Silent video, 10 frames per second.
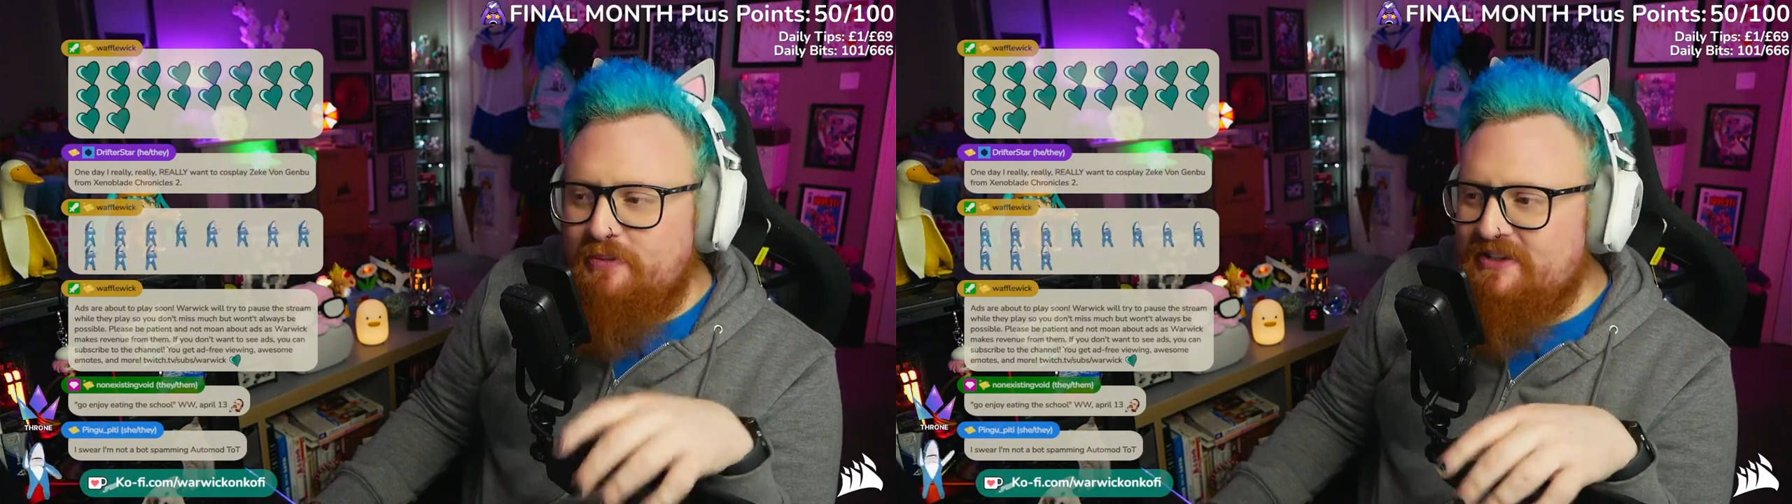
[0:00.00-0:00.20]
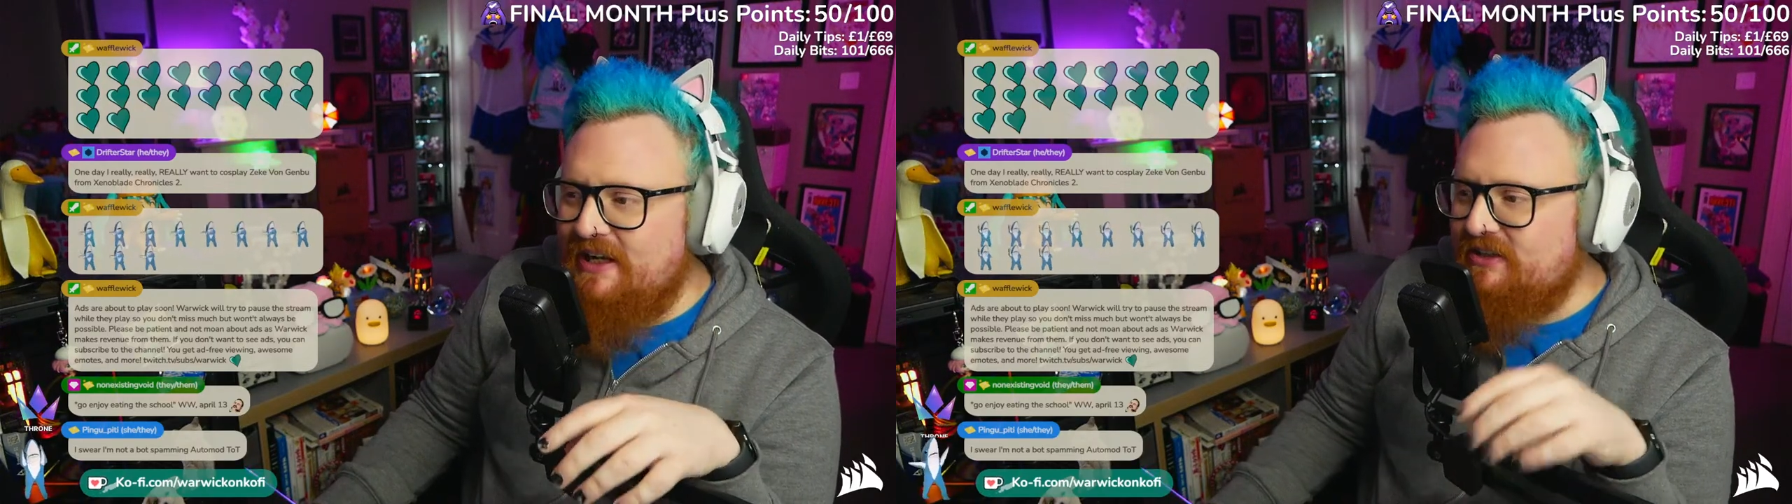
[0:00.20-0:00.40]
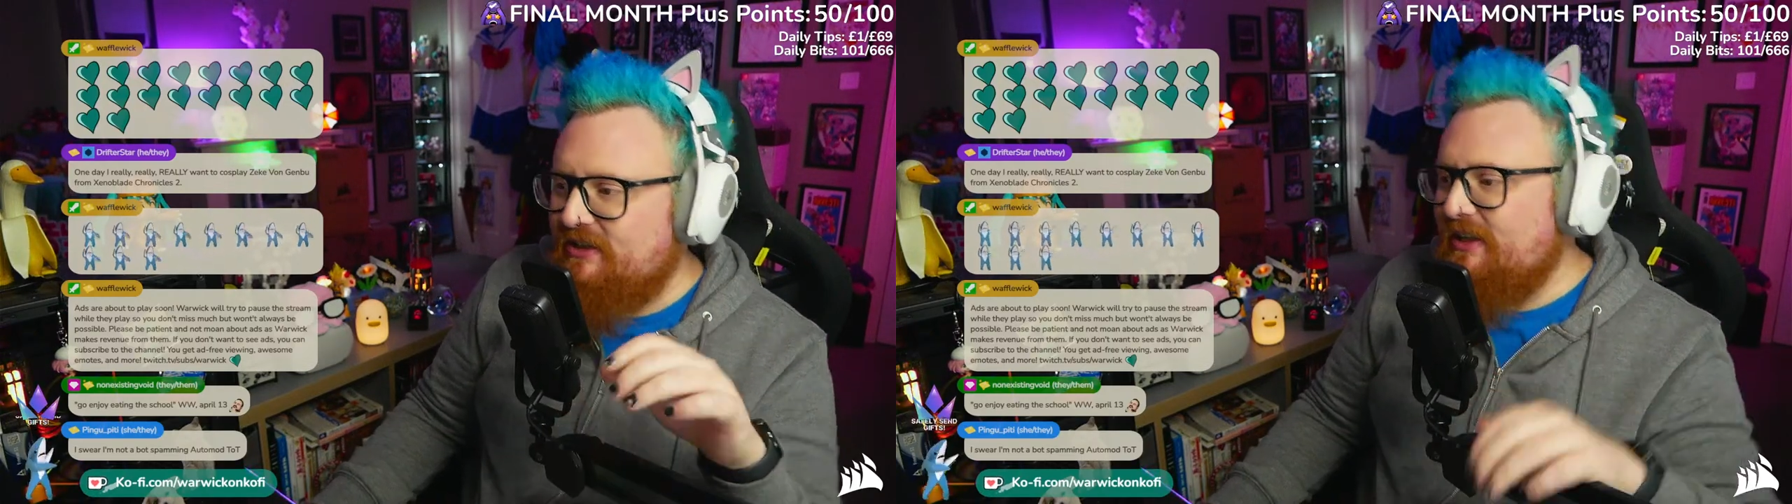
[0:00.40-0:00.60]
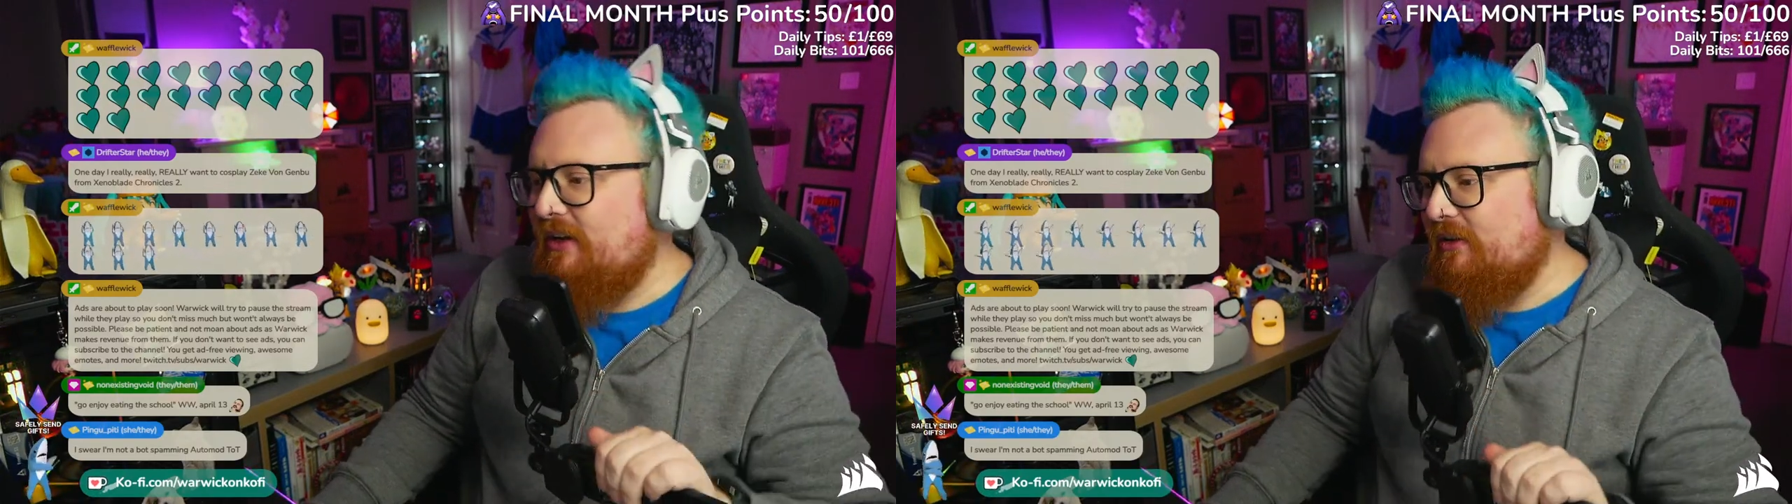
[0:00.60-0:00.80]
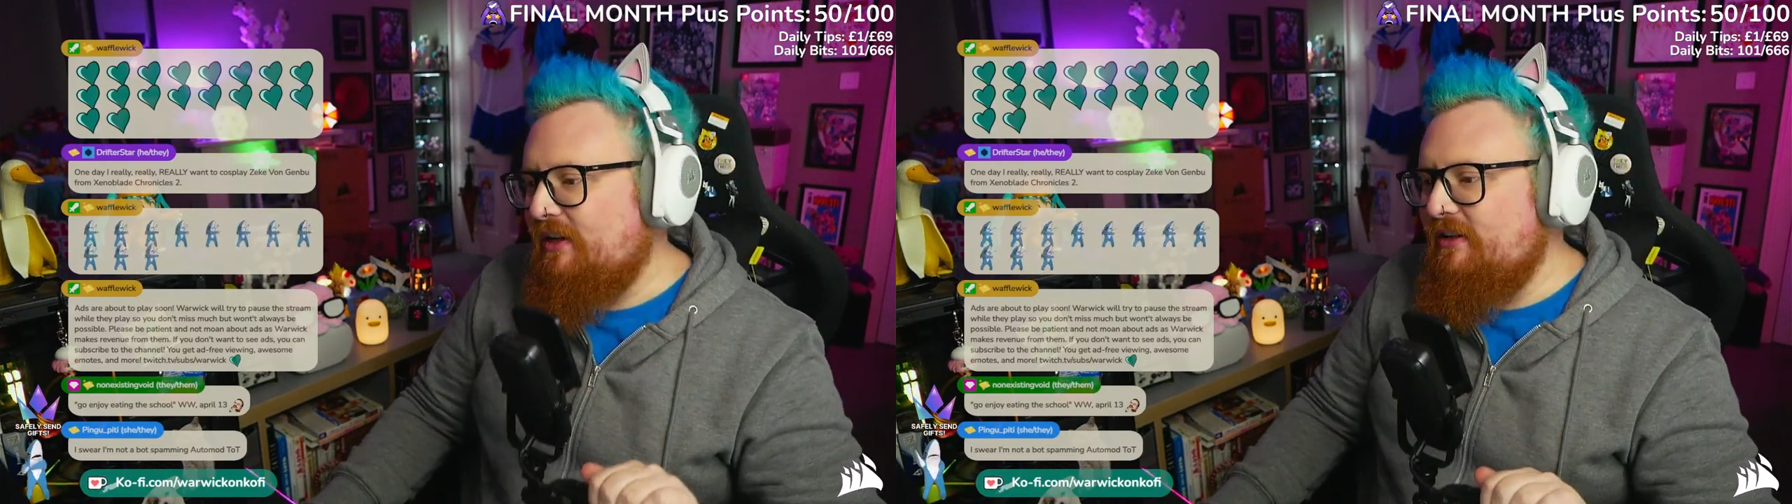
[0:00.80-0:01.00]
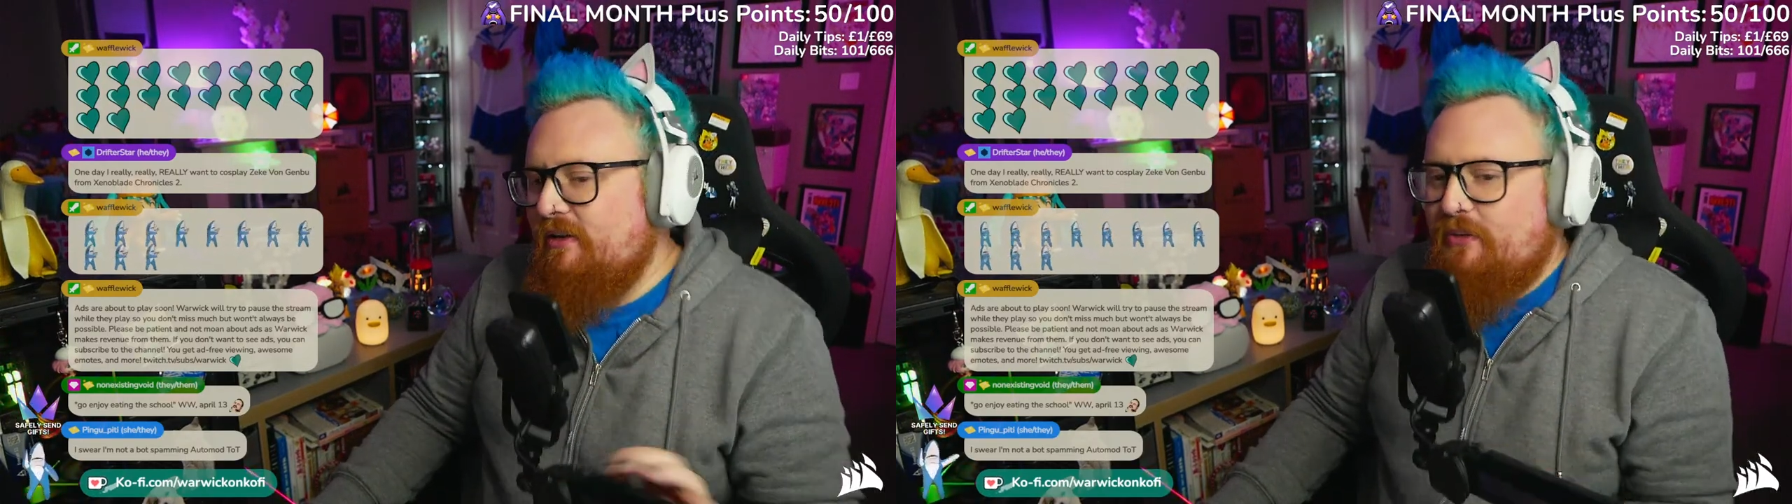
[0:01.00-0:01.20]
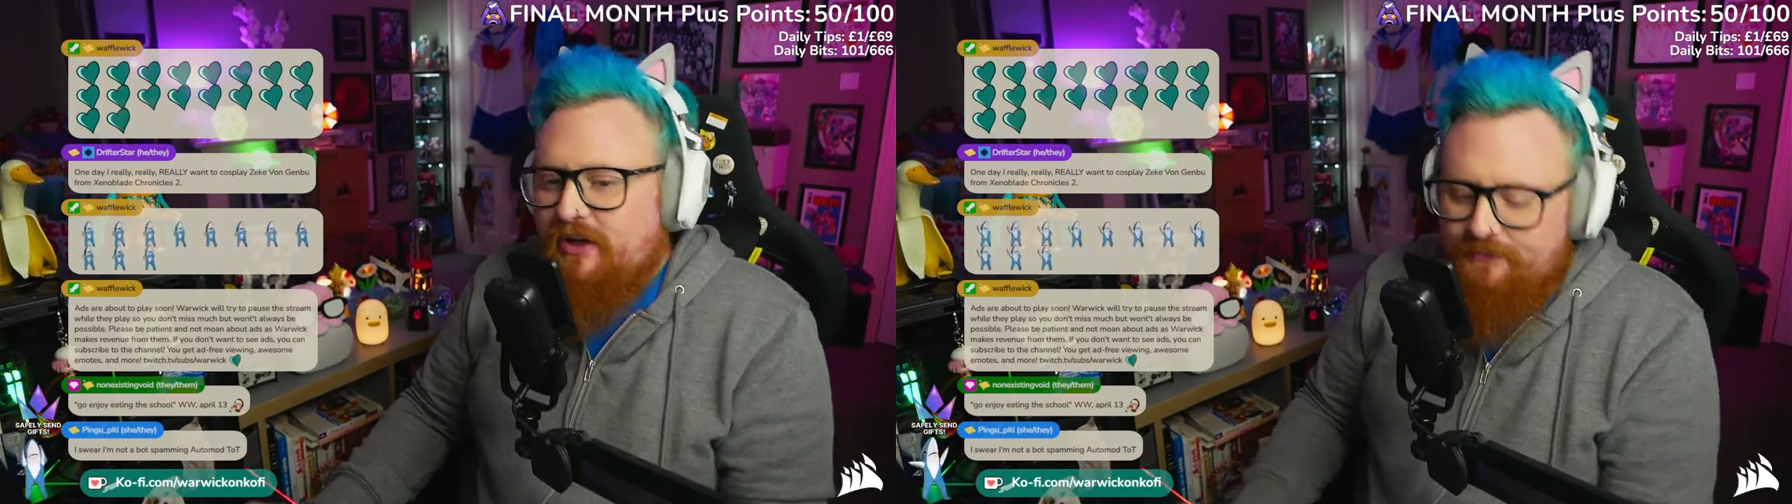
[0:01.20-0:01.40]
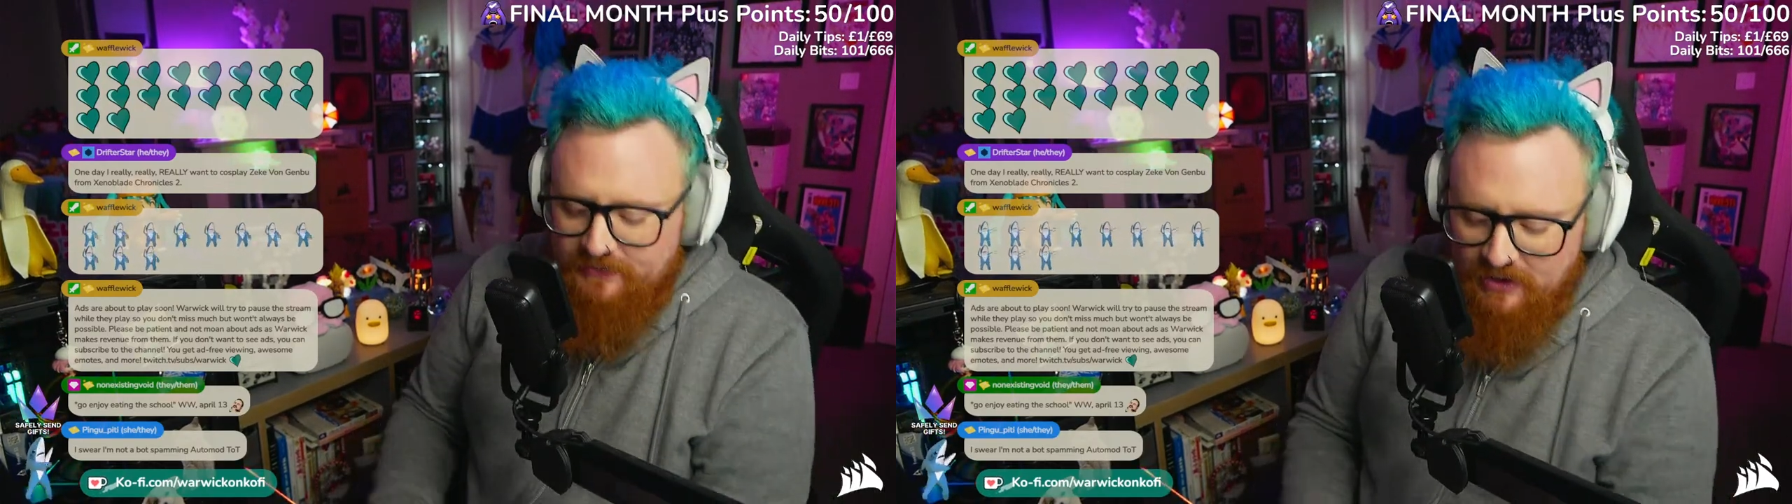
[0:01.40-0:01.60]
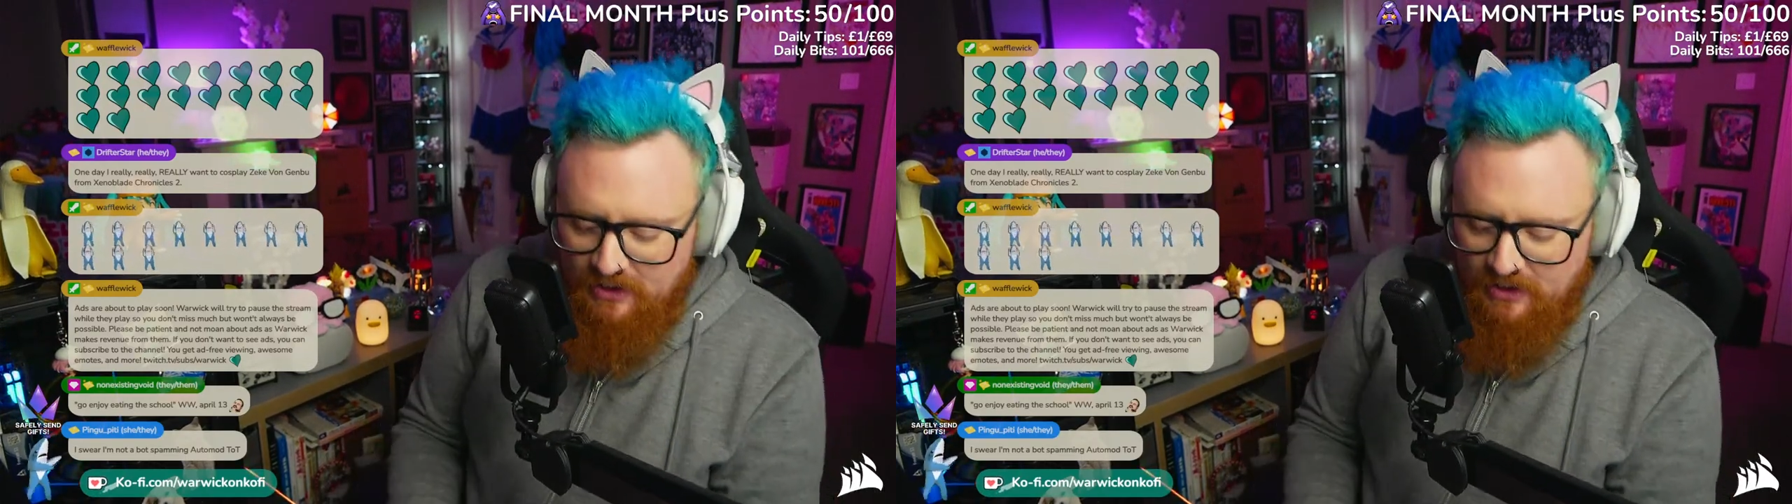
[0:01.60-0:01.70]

protected. Hang on, wait.